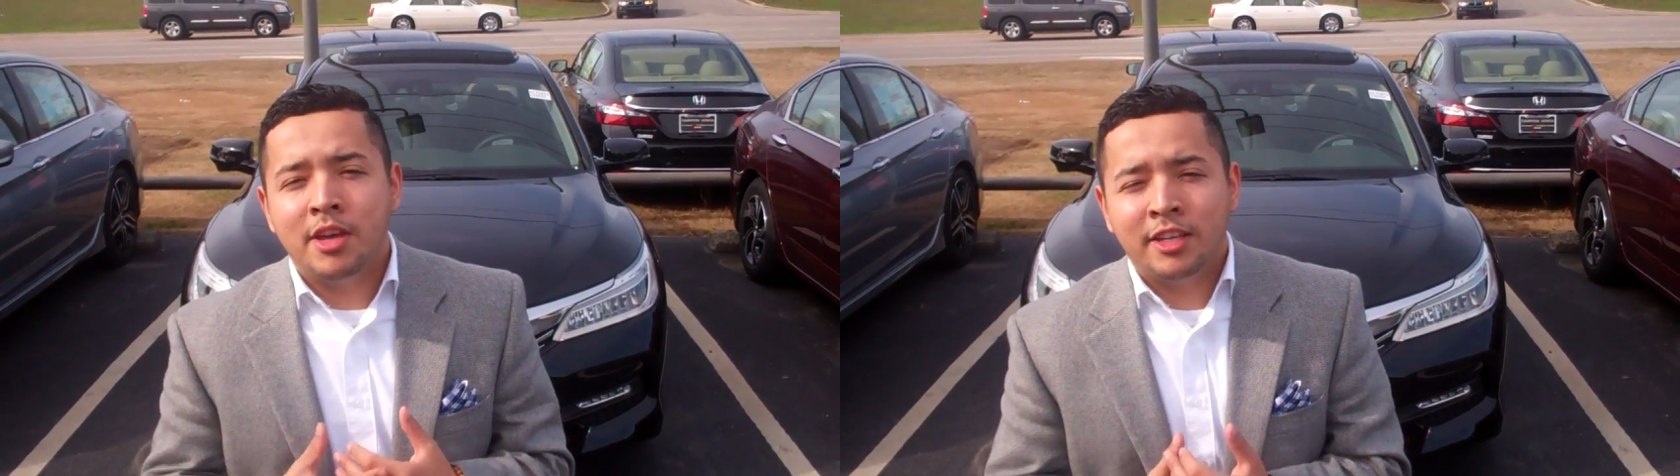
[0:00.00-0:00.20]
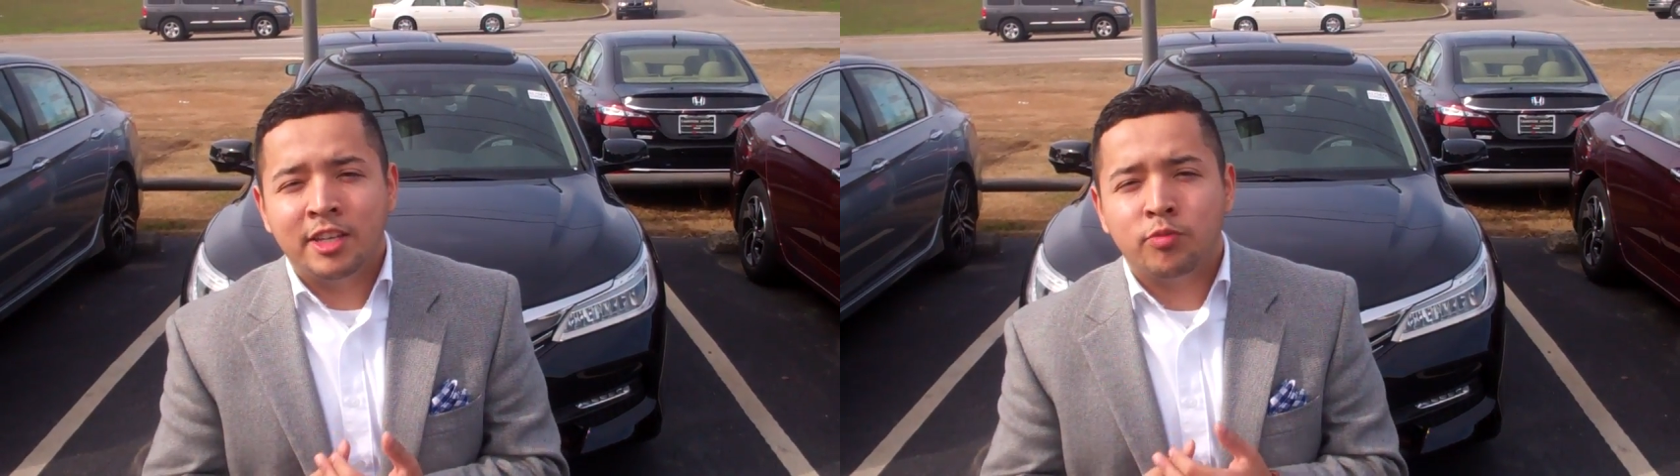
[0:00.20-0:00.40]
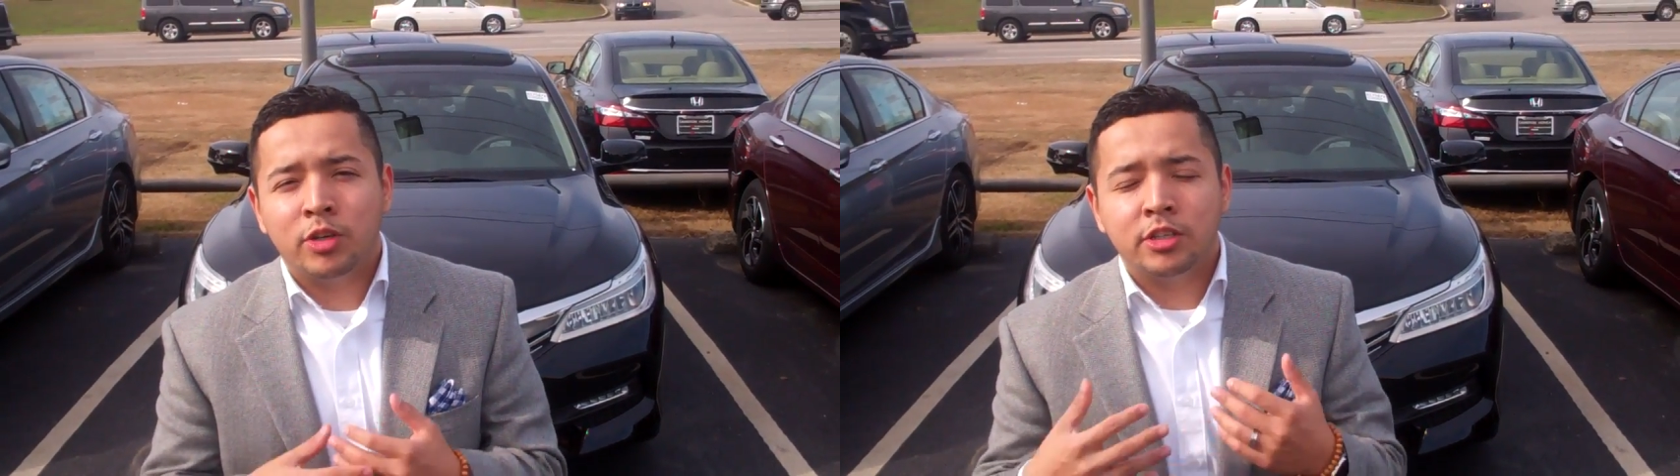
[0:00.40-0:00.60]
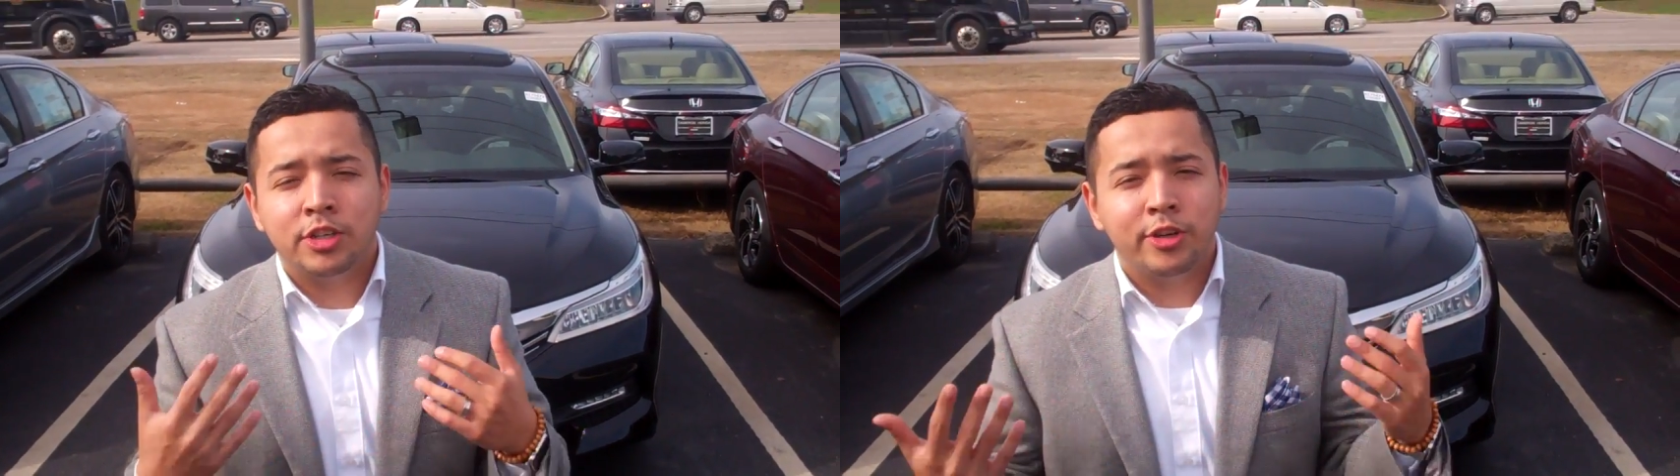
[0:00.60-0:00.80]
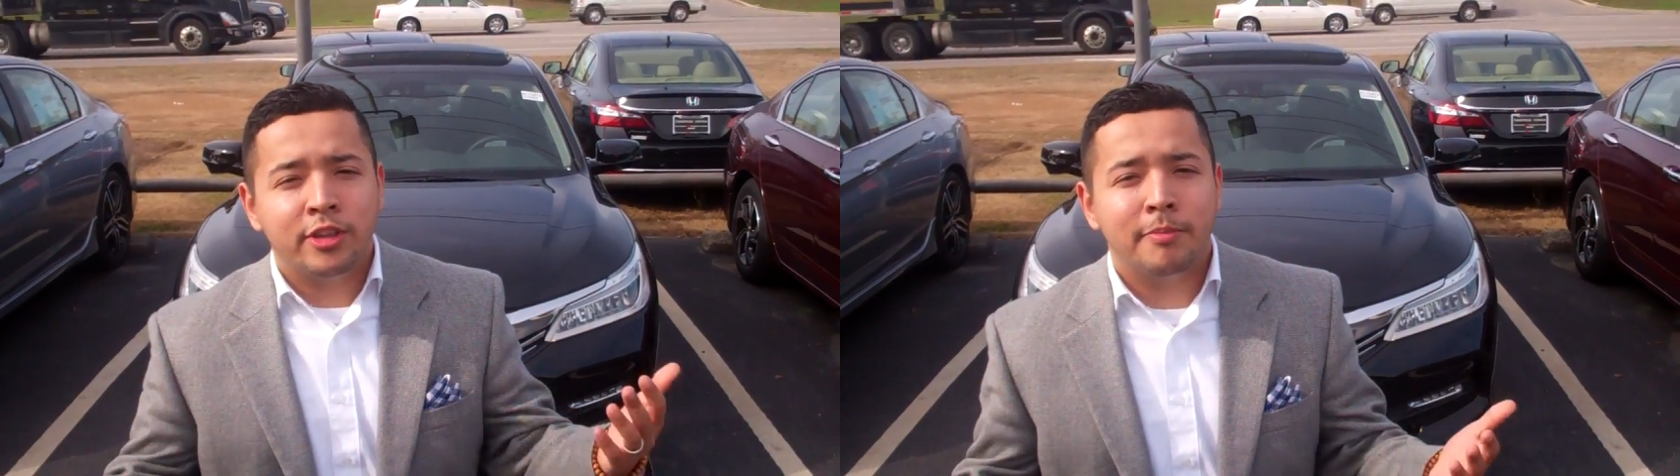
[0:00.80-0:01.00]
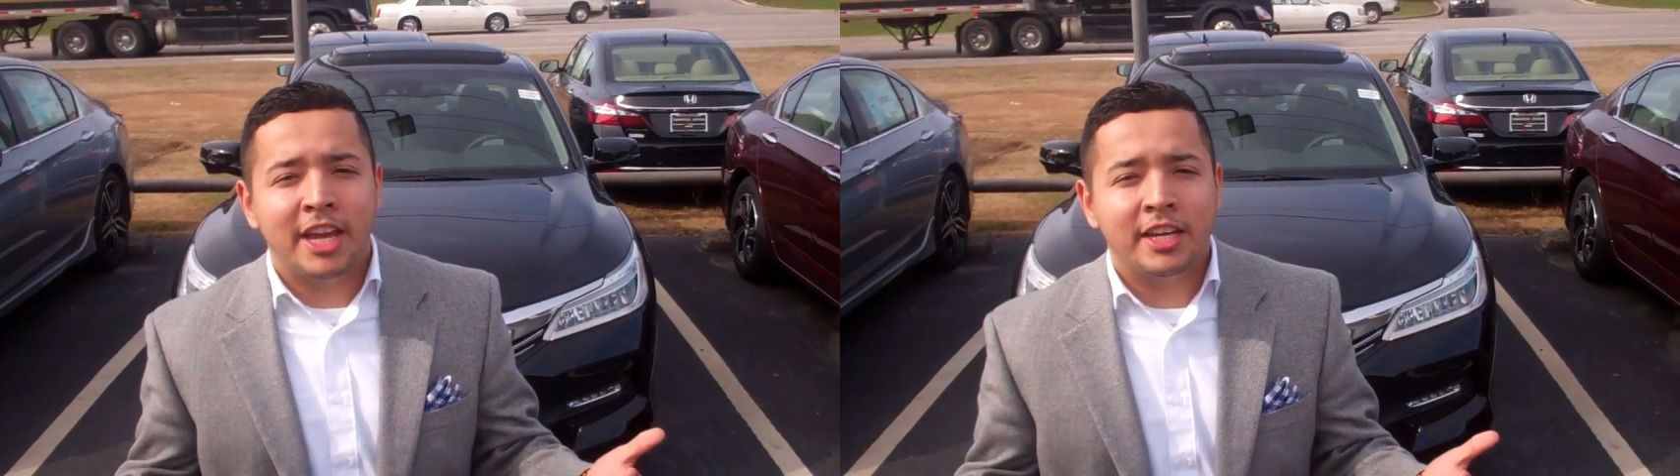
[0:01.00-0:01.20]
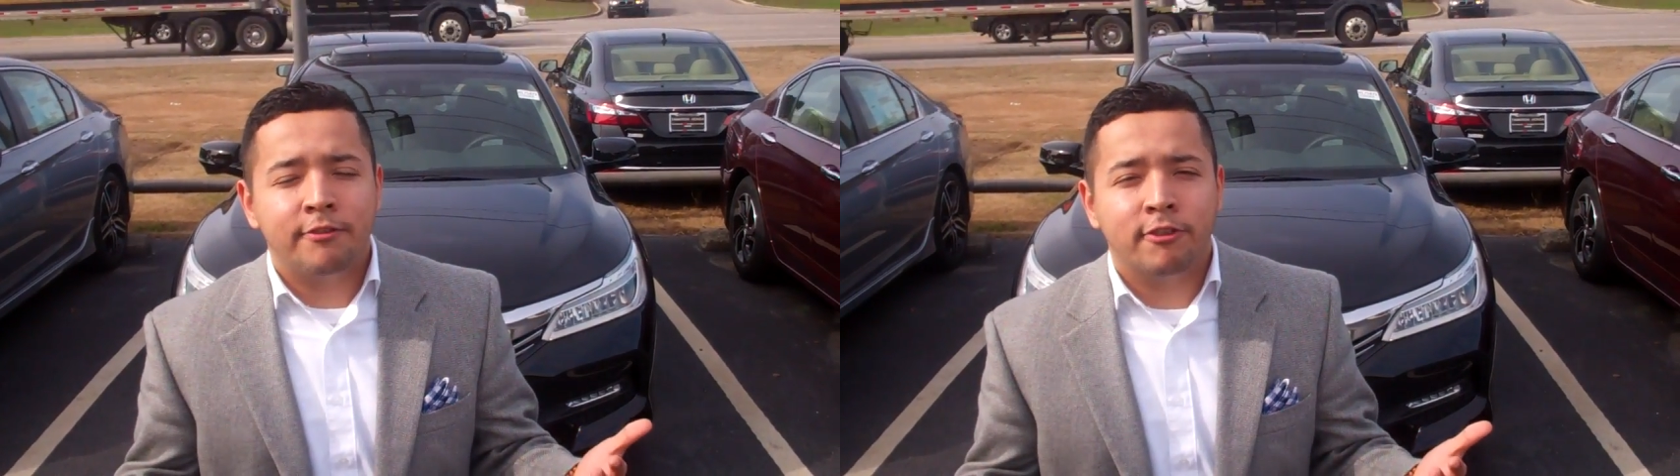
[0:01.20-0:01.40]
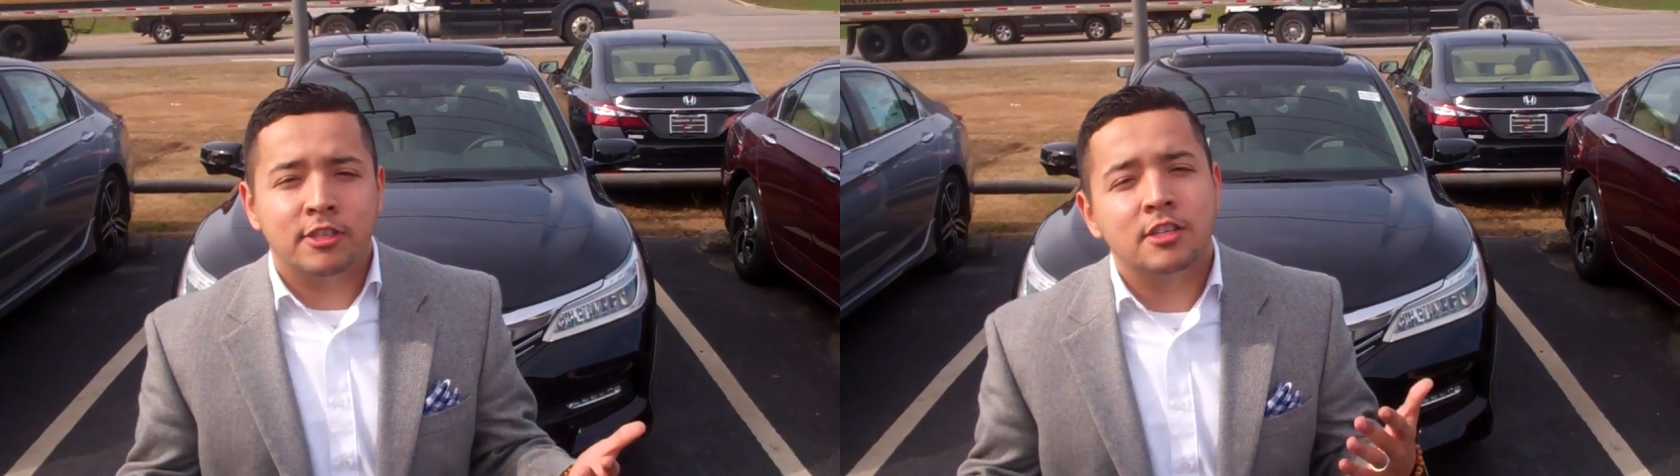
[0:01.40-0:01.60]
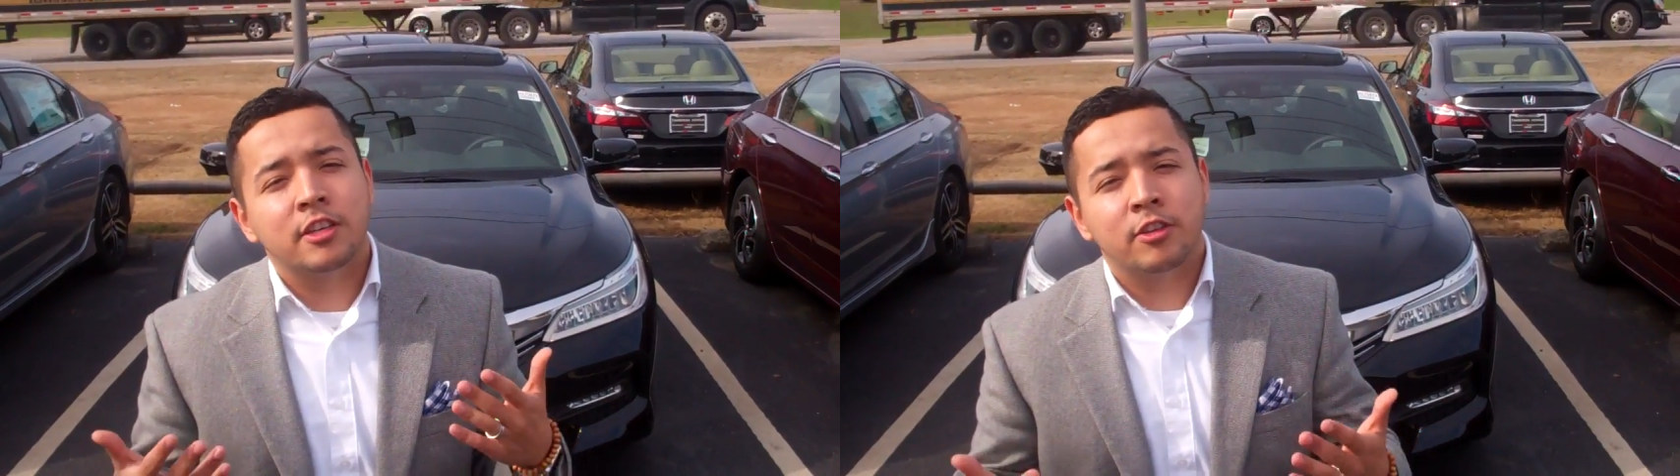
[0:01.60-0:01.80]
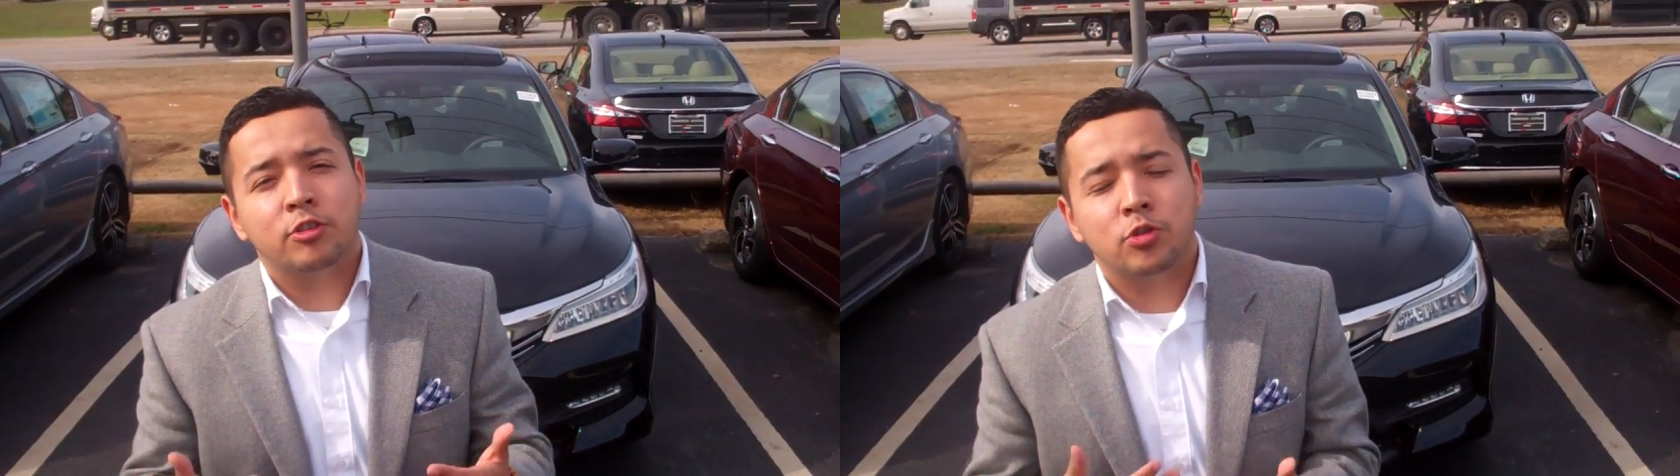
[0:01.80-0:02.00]
I did want to show you the main differences
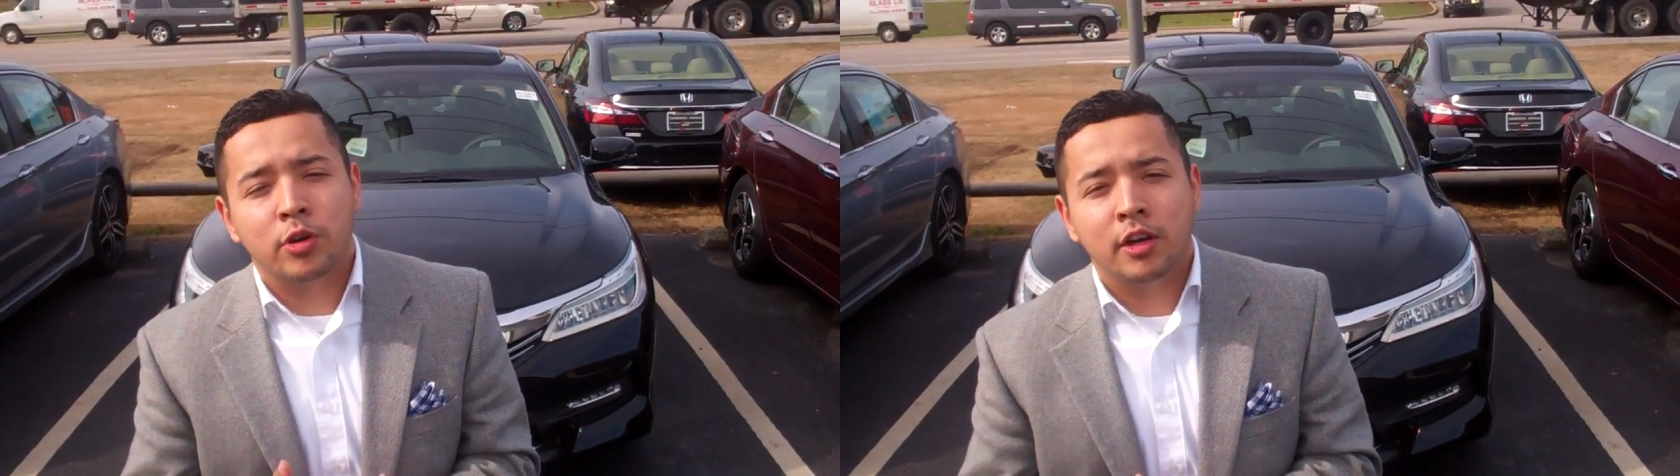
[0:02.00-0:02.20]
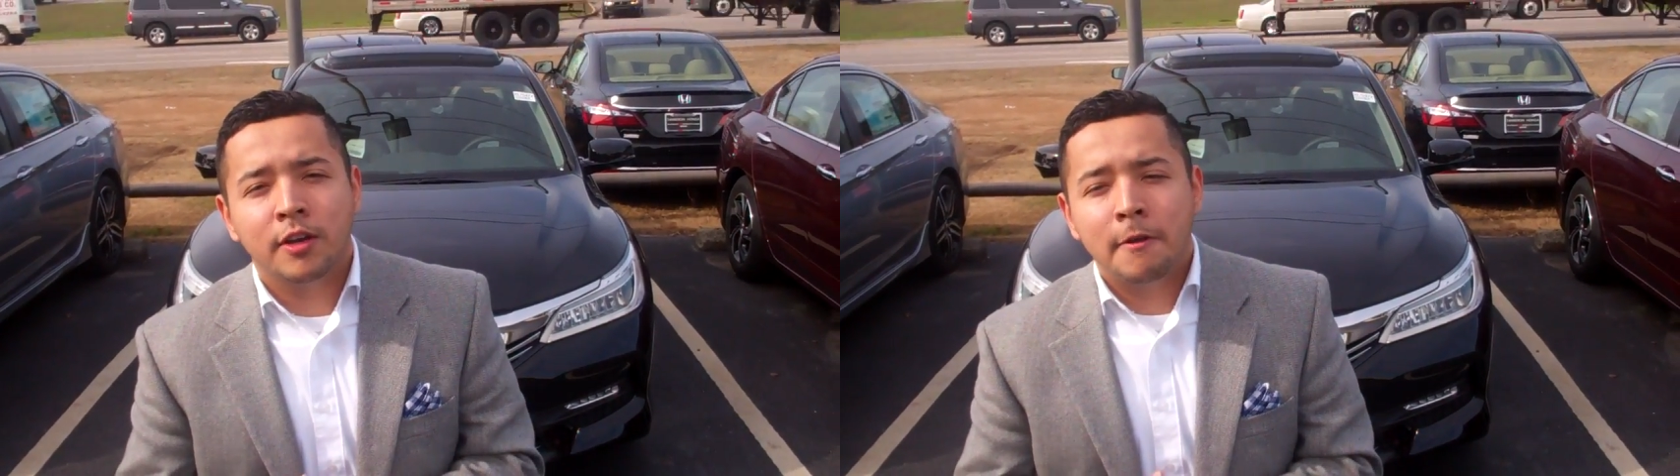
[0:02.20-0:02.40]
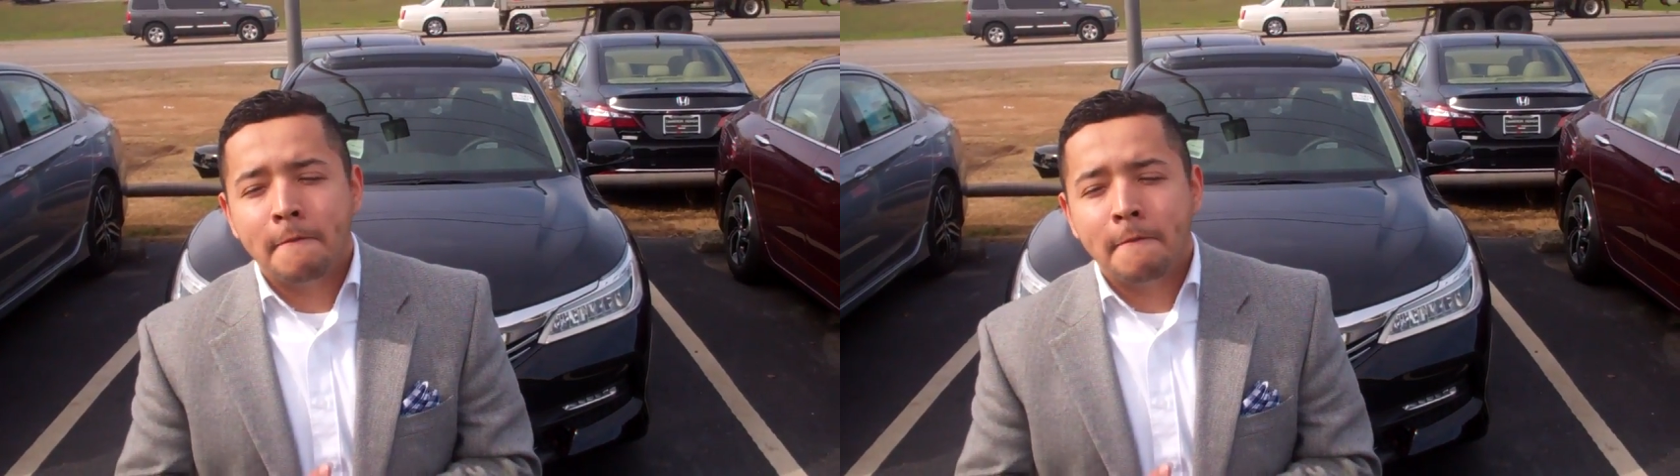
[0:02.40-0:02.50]
in the Touring.